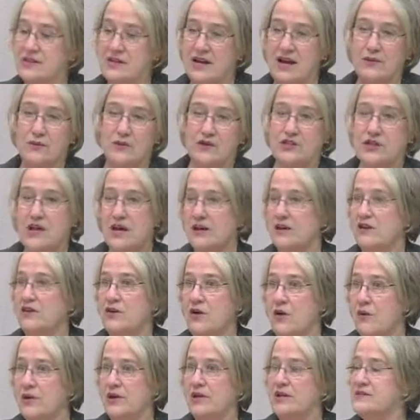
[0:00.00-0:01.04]
And I wish I could
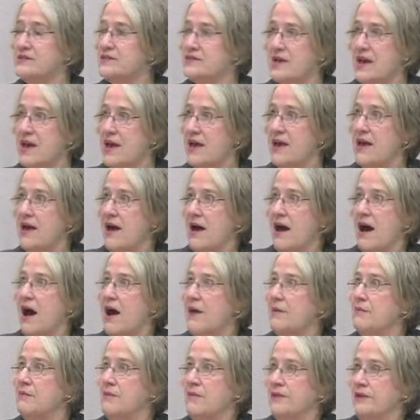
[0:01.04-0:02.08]
go in and say,
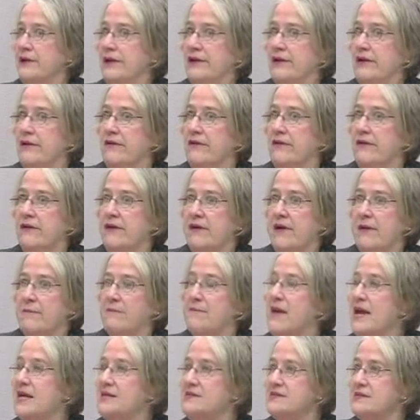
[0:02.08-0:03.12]
I'm, you know,
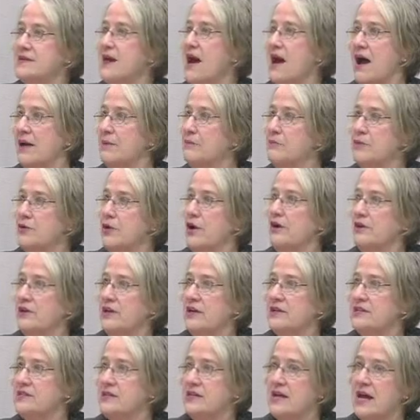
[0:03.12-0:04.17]
Mensa, I'm
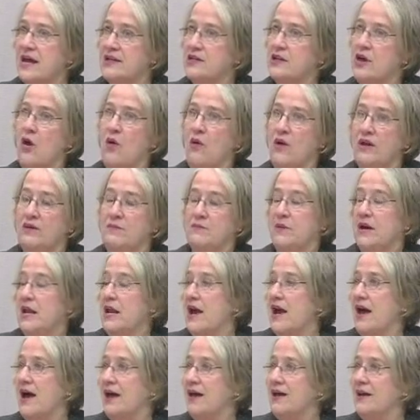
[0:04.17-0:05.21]
brilliant and I know it,
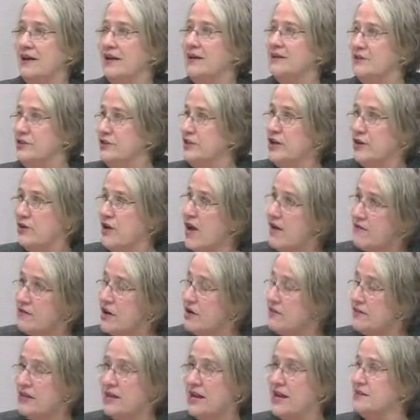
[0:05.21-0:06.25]
but, you know, have
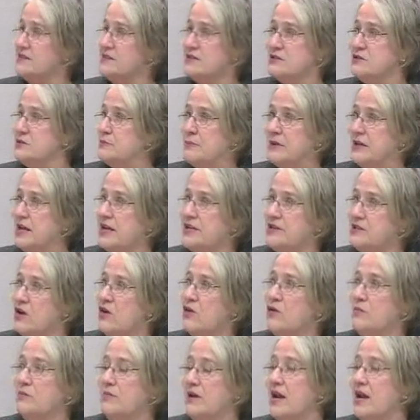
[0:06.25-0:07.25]
all the answers, but I don't.